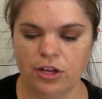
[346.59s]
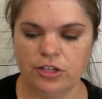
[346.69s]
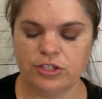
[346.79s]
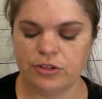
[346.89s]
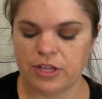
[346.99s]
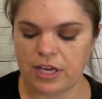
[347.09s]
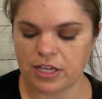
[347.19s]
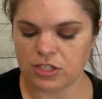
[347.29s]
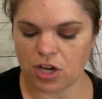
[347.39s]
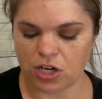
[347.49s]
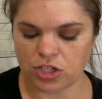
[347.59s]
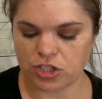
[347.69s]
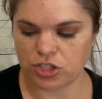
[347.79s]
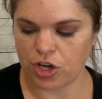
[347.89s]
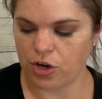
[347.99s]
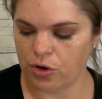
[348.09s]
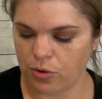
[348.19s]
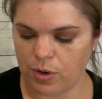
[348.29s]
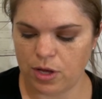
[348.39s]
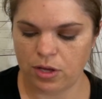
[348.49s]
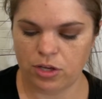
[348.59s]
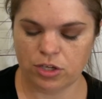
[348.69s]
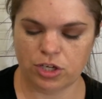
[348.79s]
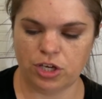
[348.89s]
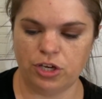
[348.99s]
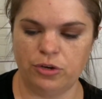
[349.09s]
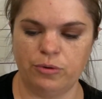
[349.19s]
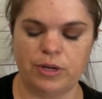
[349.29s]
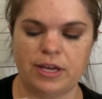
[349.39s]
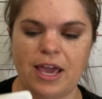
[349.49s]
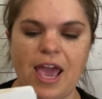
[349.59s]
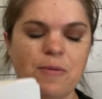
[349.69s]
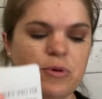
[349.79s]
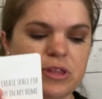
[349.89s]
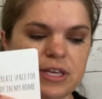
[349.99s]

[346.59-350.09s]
So these are so cute. It came with these